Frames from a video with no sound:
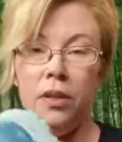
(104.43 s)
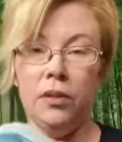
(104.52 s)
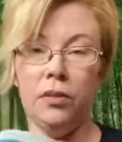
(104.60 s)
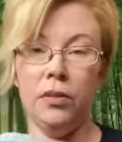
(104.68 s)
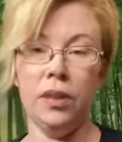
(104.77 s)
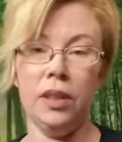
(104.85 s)

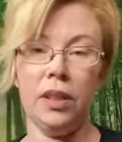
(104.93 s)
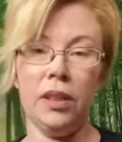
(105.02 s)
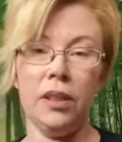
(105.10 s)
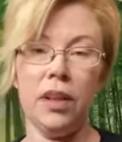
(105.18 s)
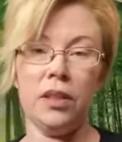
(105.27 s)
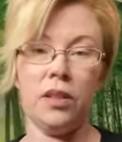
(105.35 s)
really
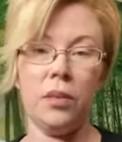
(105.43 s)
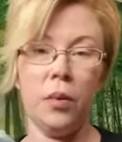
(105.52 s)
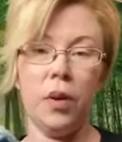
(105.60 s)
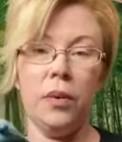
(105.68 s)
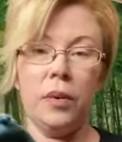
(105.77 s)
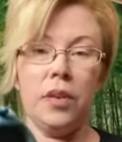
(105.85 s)
good arch
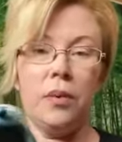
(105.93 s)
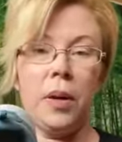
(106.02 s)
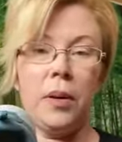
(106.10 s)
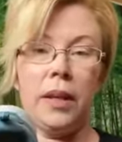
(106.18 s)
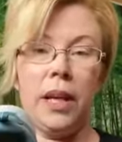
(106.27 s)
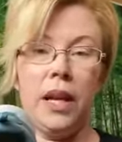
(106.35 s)
support, which you
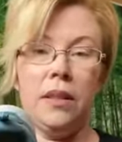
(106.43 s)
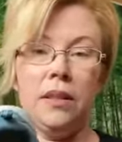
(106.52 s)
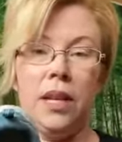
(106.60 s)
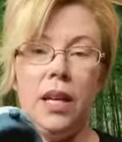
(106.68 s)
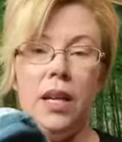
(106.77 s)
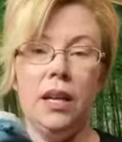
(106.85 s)
probably can't
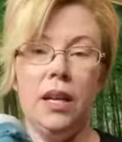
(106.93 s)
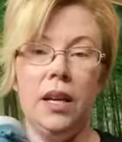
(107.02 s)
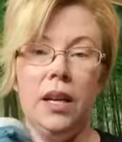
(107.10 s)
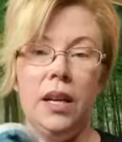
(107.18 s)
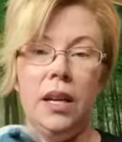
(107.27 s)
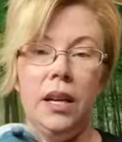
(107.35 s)
see,
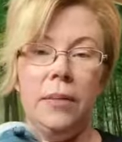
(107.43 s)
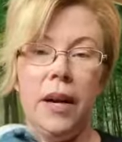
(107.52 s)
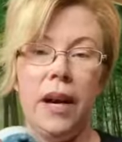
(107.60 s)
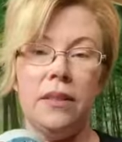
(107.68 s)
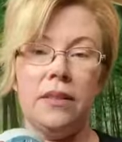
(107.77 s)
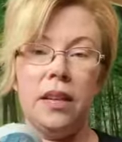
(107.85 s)

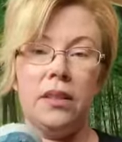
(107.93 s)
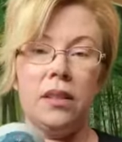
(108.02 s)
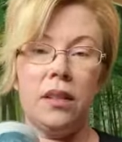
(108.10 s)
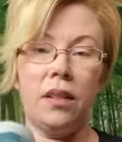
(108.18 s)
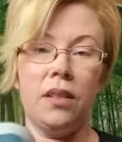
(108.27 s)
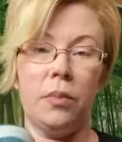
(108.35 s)
has that good
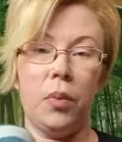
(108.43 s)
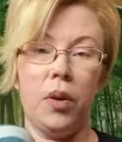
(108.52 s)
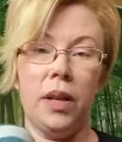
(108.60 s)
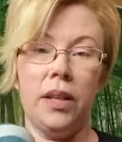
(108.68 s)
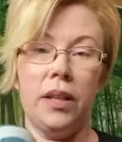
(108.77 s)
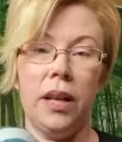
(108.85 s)
arch
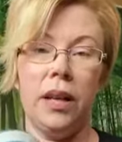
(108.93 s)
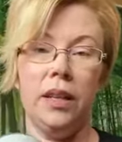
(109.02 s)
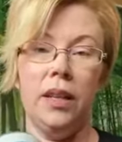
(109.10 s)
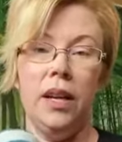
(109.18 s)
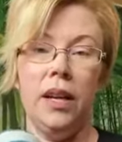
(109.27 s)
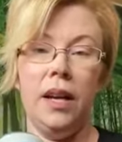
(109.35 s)
support in
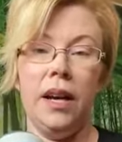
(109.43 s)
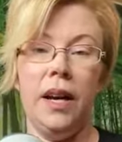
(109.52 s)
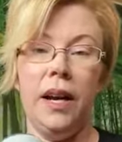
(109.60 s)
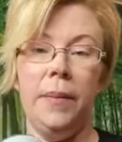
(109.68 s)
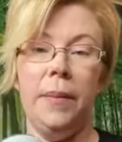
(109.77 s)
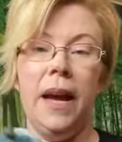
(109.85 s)
there.
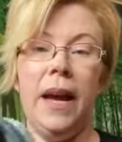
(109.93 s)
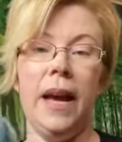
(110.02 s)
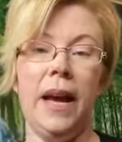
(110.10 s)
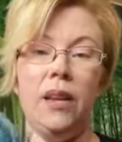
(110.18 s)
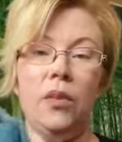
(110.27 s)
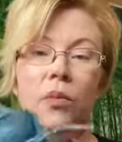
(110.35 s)

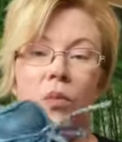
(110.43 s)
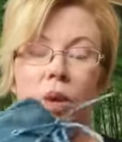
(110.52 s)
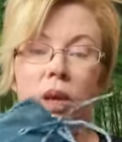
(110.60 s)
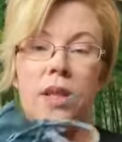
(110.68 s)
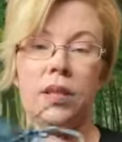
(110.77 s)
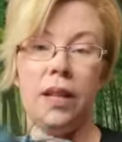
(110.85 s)
And
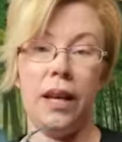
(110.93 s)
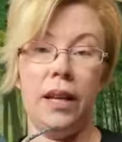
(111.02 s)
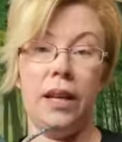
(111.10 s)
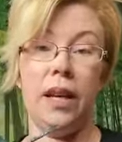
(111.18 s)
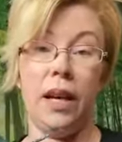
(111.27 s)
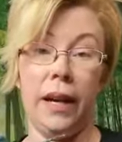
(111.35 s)
works
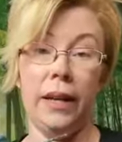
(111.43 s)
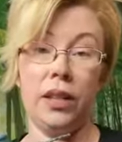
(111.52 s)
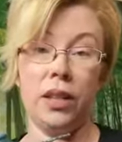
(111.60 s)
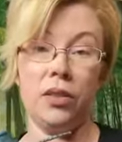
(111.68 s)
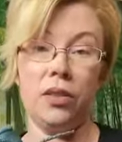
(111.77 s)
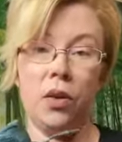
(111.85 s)
like a
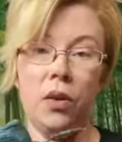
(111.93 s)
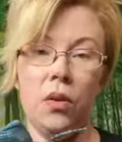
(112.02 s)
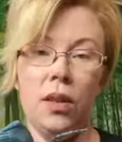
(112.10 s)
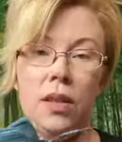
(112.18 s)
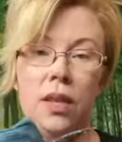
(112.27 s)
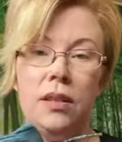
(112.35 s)
hiker.
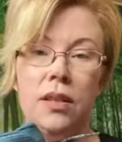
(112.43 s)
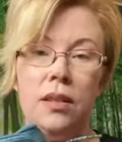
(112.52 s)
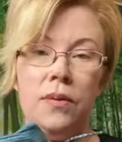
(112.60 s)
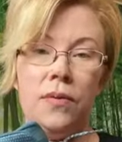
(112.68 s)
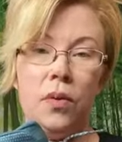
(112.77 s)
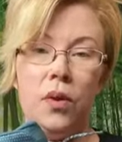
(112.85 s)
So this
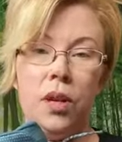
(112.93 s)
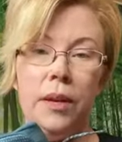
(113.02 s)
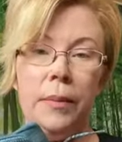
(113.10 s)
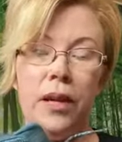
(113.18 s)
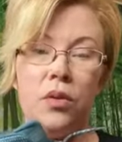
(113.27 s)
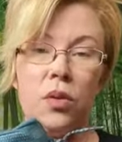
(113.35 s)
is for
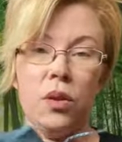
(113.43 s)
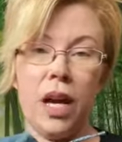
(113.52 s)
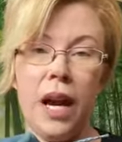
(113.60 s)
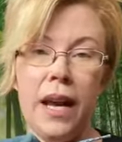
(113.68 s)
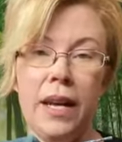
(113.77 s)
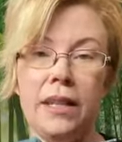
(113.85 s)
my shorter
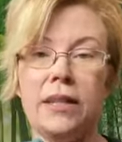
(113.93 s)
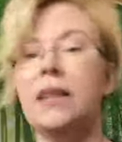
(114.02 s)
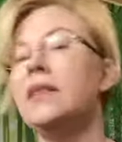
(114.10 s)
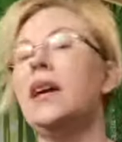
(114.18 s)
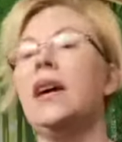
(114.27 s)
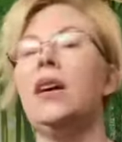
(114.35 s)
hikes
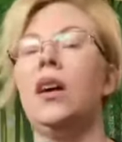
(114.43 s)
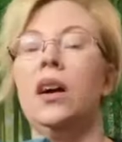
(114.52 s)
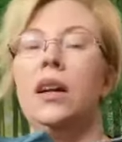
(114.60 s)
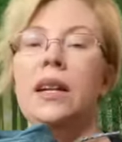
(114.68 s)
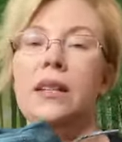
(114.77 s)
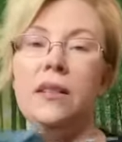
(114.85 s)
that
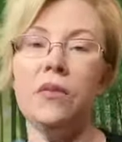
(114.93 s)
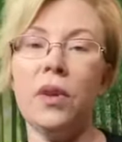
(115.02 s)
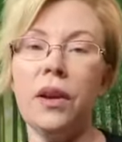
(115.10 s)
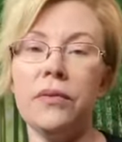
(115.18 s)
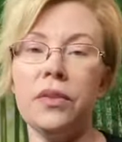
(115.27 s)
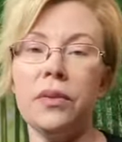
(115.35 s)
isn't
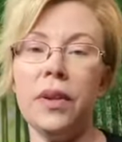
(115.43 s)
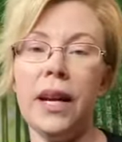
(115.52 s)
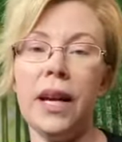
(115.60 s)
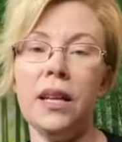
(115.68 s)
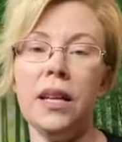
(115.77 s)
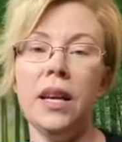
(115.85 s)
rough
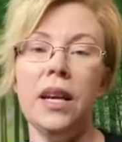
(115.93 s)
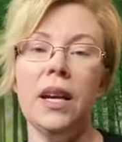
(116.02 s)
terrain,